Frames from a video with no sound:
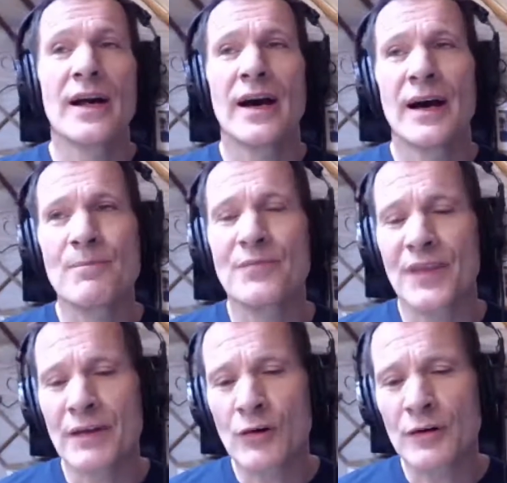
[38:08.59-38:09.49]

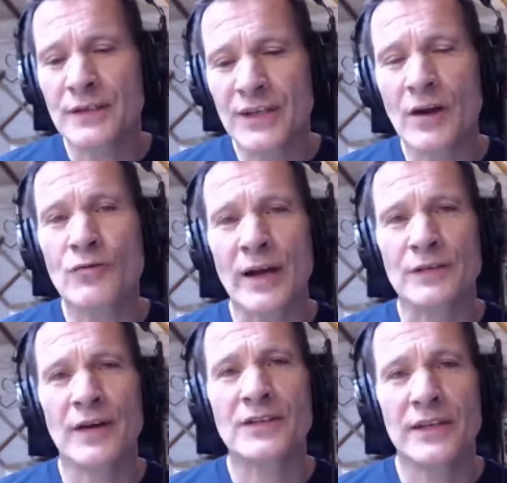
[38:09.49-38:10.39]
They've got a
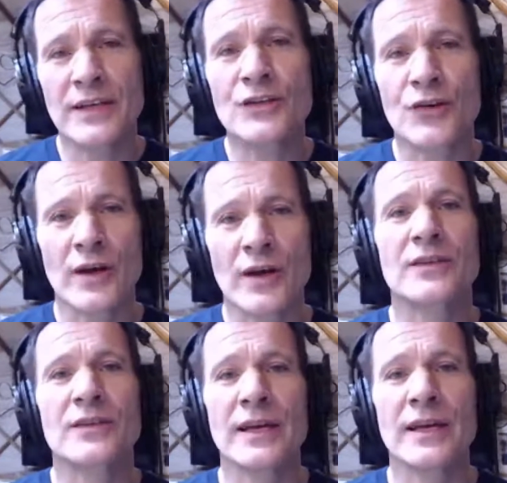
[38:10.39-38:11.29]
direct vested
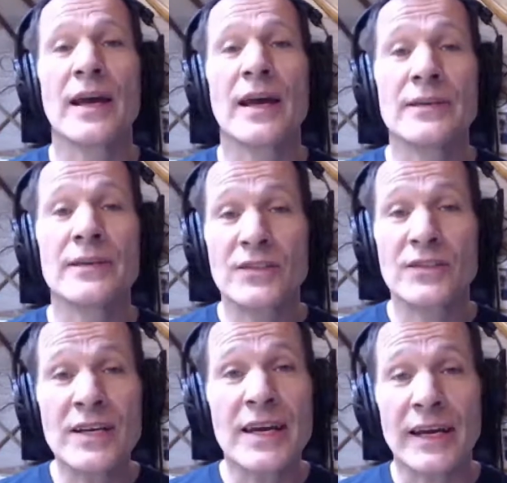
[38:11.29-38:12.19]
interest in
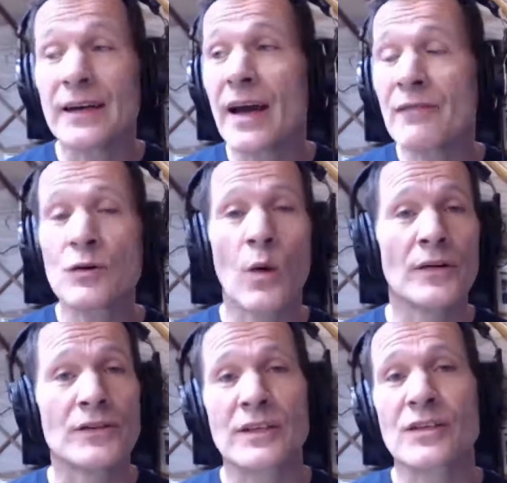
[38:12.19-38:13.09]
seeing
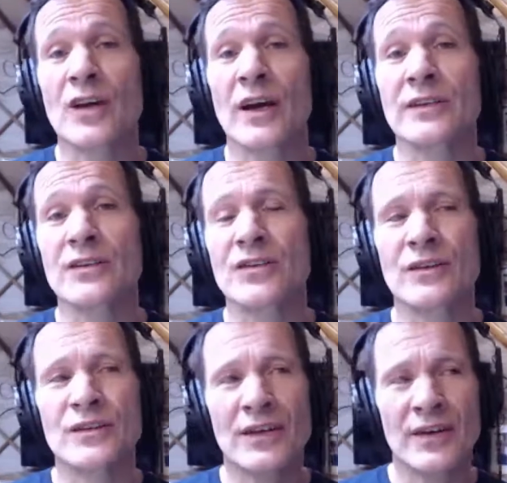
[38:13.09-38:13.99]
everyone's exchange.
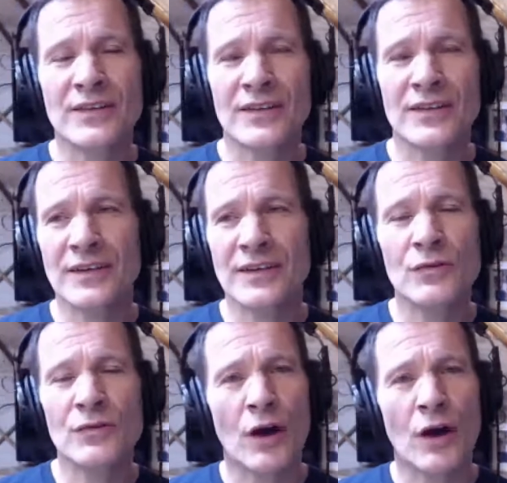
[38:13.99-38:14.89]
So there's a
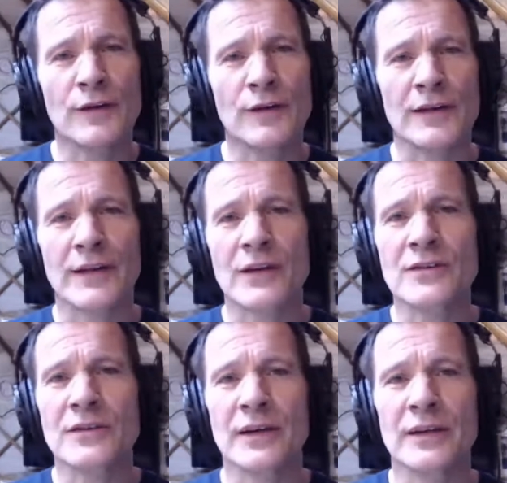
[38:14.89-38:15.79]
real conflict there,
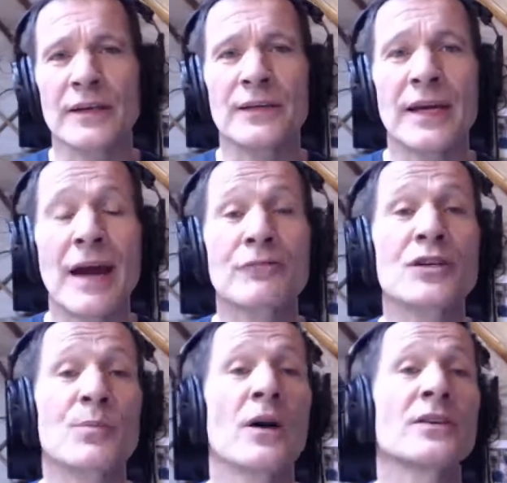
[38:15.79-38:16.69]
isn't there? The
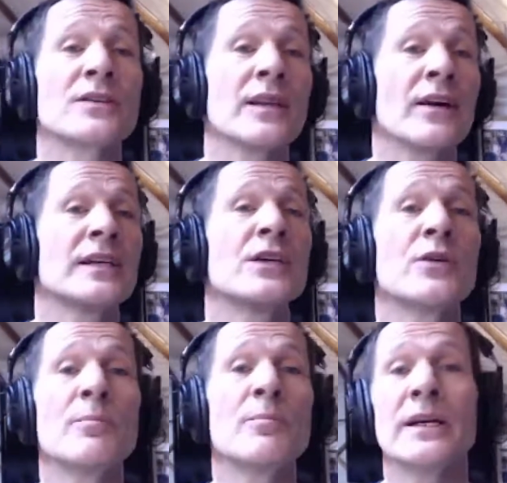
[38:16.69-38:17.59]
average person like you
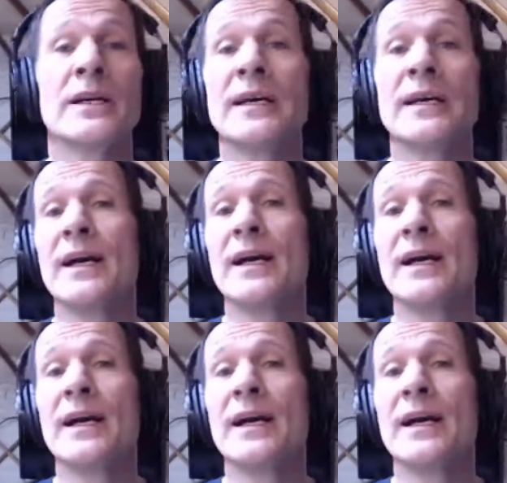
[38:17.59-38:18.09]
and me,